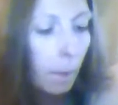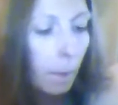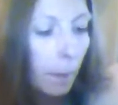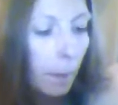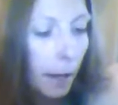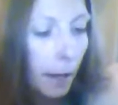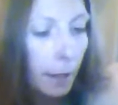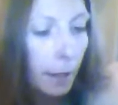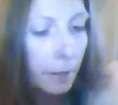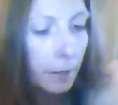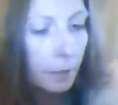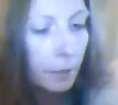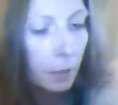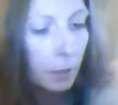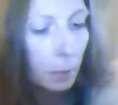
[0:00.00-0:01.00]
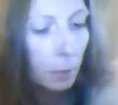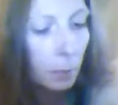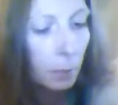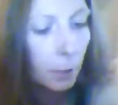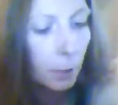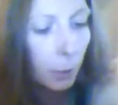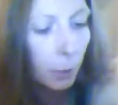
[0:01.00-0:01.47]
But as the summer
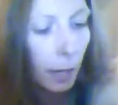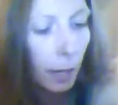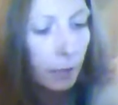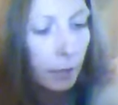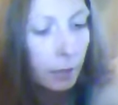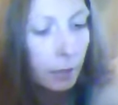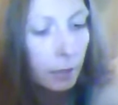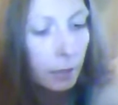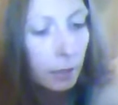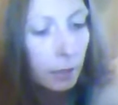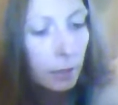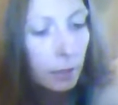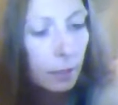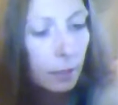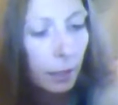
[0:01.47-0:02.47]
progresses,